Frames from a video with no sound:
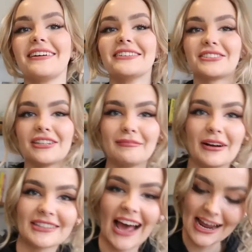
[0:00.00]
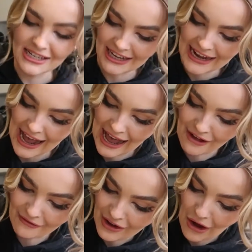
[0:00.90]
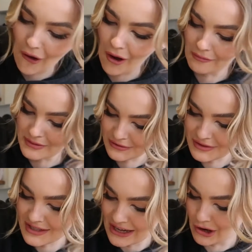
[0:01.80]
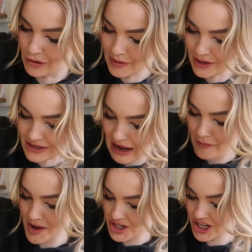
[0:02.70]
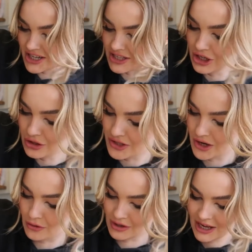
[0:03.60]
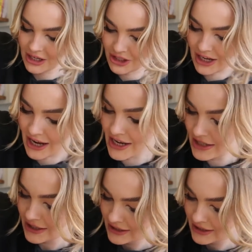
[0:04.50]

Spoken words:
She must actually have arms of steel, because I bet she doesn't use an old KitchenAid.